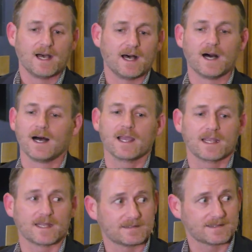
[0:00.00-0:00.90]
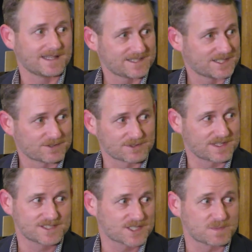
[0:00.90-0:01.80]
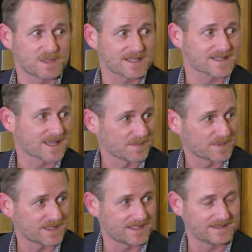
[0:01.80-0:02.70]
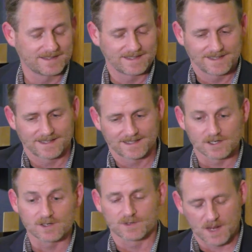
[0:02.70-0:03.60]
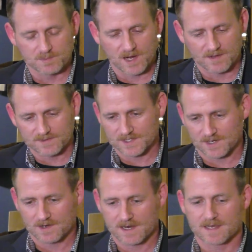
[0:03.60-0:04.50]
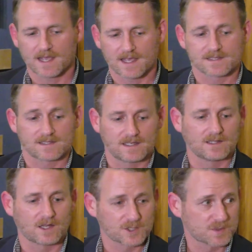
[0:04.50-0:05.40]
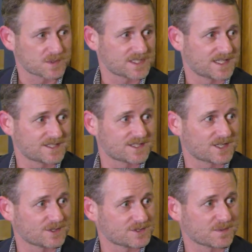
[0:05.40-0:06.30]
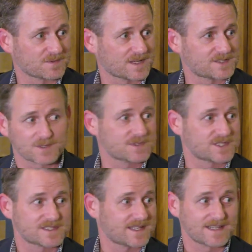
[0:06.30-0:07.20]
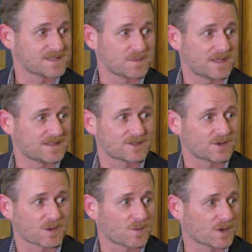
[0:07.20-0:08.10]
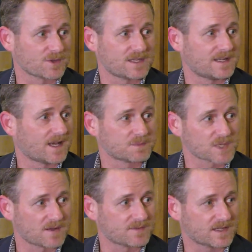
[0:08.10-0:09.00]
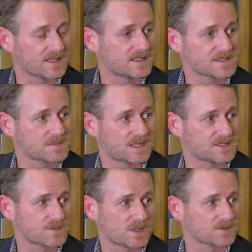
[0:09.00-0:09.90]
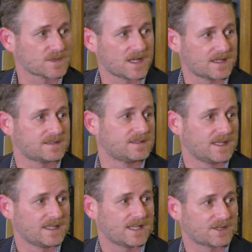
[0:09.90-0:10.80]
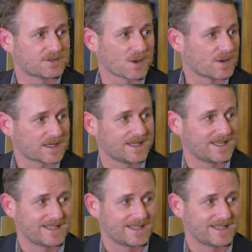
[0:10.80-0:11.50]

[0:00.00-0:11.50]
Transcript: And just because a company or a nonprofit, has a large percentage that goes to provide services, that doesn't mean that they're a worthy nonprofit. It doesn't mean it's well-run and growing.